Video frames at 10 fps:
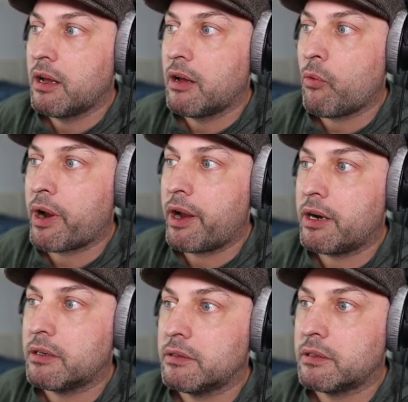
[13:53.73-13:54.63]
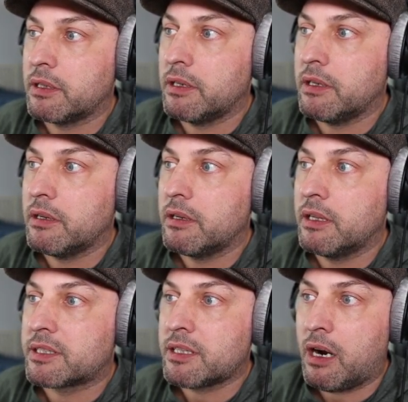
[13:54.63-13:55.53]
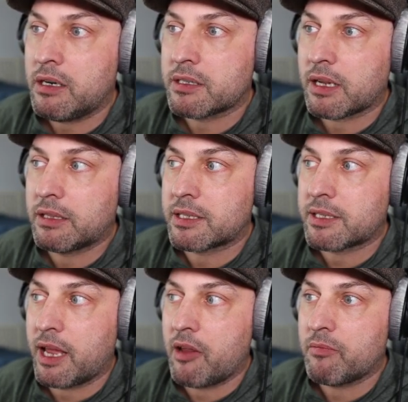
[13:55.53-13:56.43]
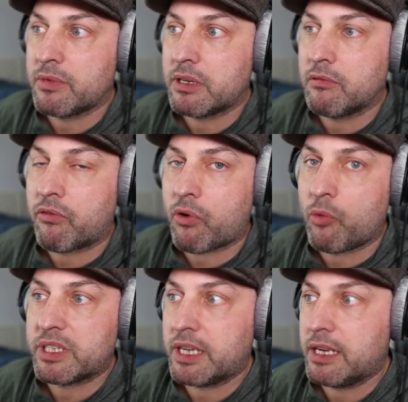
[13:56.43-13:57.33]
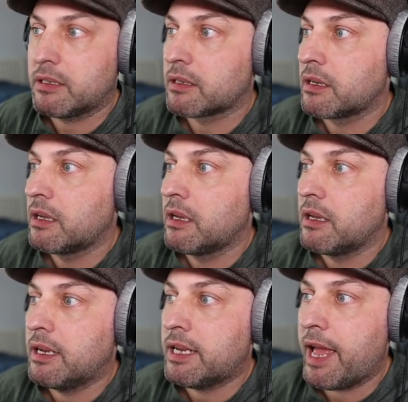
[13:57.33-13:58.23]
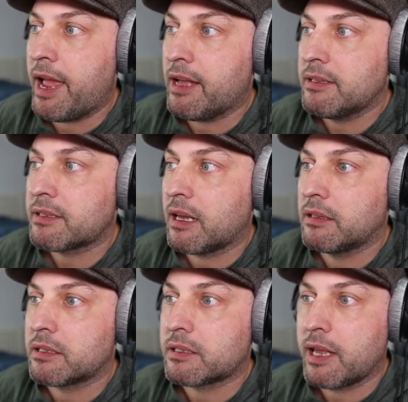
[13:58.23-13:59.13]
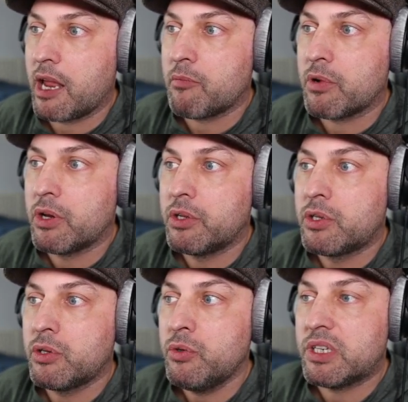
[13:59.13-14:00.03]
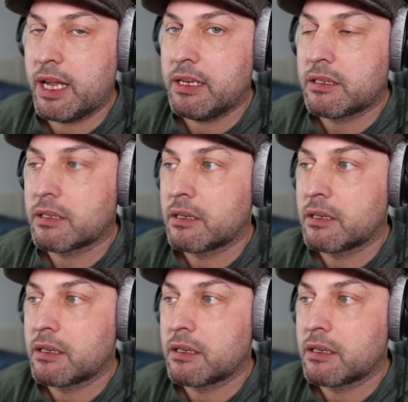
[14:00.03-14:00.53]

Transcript: where the it starts on the same from date, it ends on the same to date.